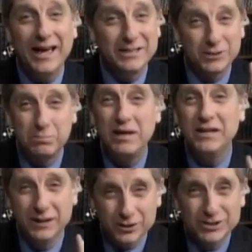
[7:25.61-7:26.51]
It's been
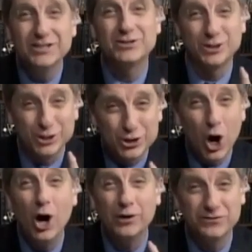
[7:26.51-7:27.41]
here since the
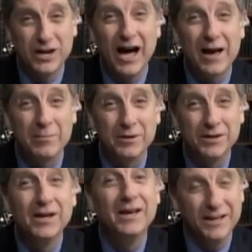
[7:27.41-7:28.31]
dawn of time,
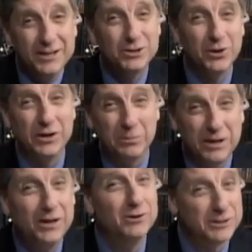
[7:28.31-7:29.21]
and it's going to
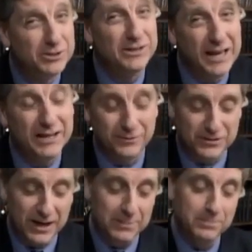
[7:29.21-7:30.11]
be here until the end of
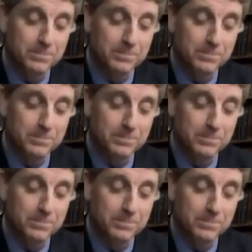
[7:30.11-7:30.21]
time.